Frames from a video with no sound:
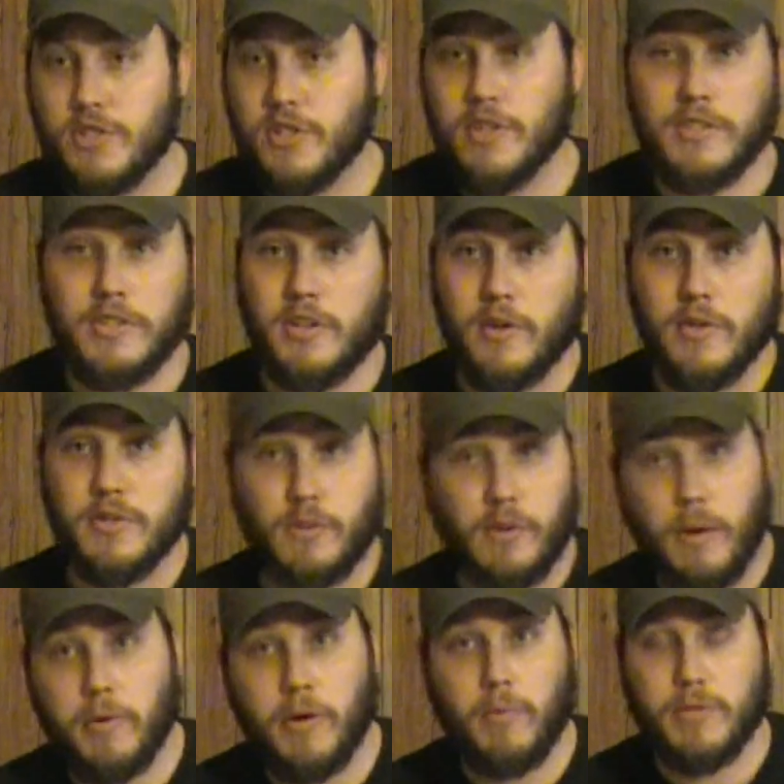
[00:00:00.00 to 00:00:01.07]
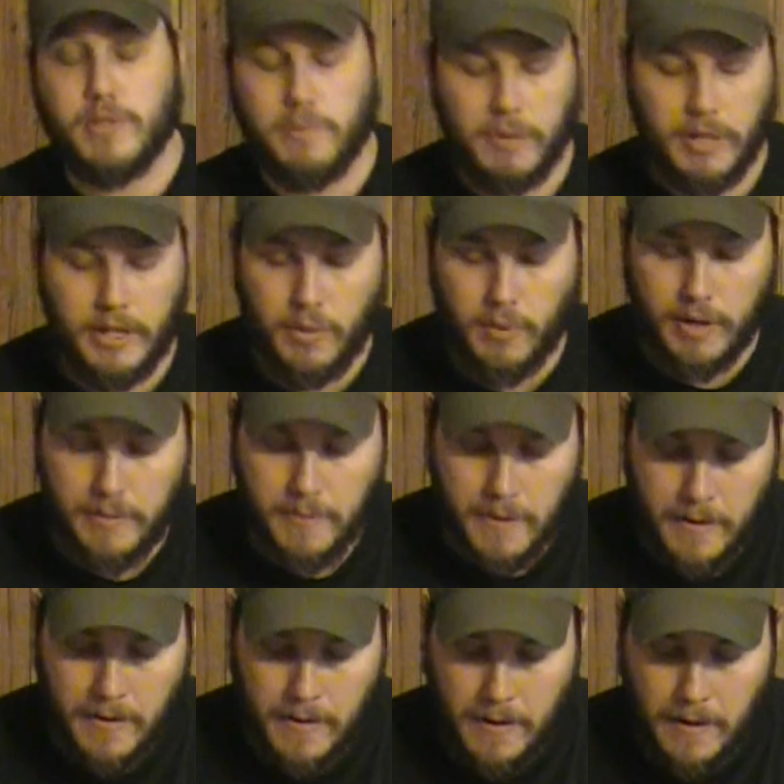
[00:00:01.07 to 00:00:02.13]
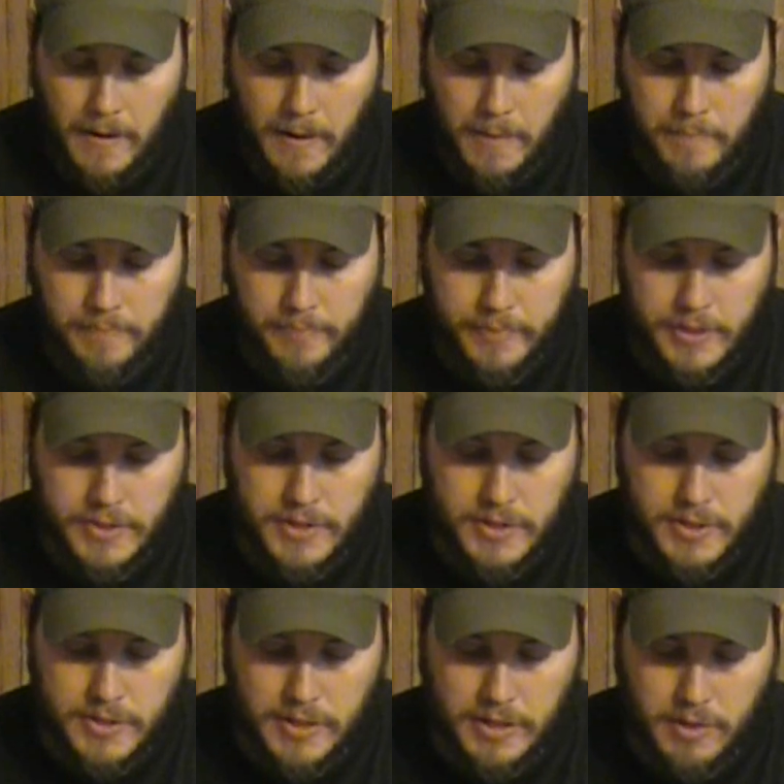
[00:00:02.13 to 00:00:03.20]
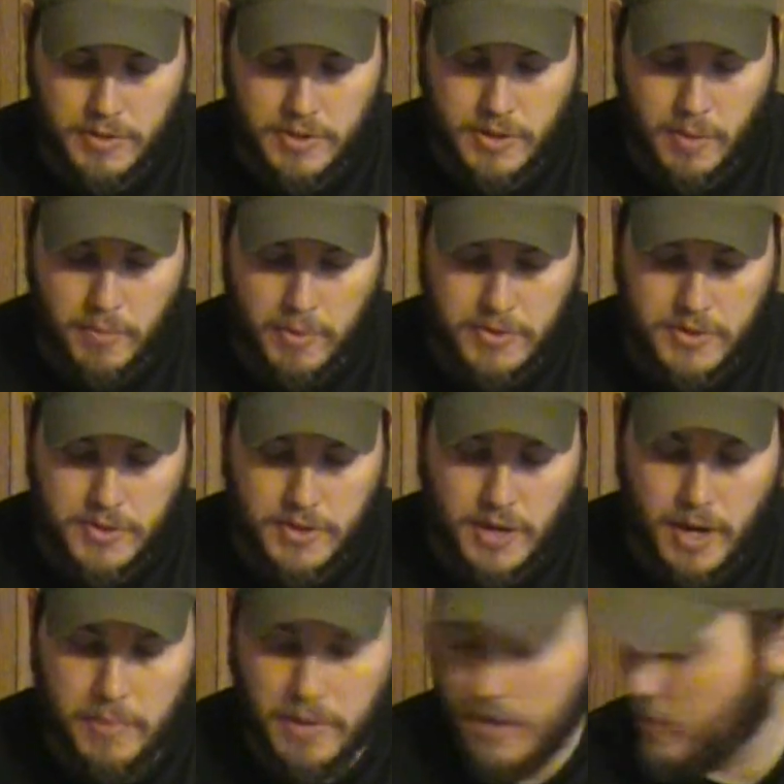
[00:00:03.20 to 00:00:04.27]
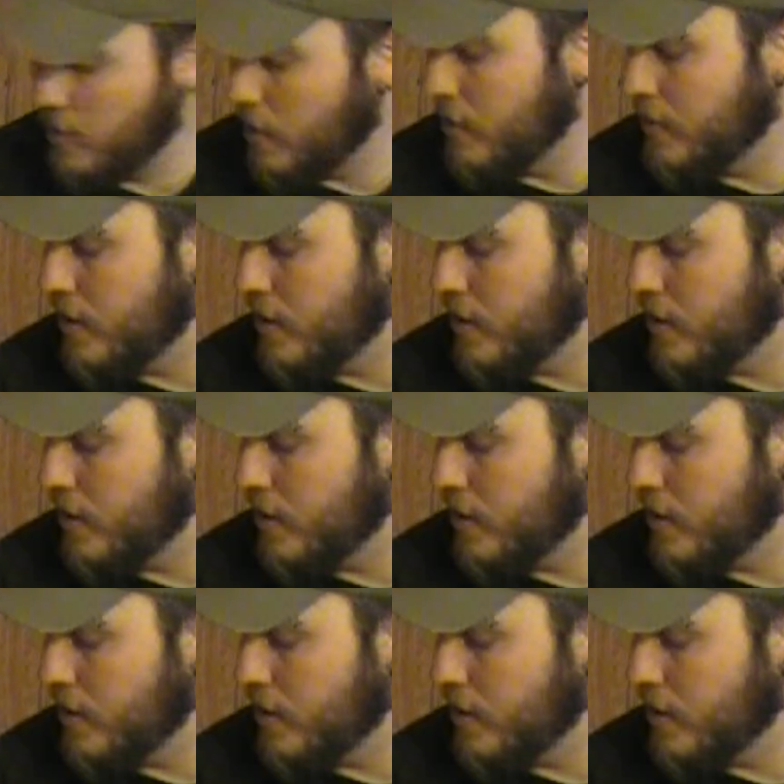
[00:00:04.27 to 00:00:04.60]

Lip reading: just, you know, scrubbing up with some liquid, because I use liquid soap most of the time. But I thought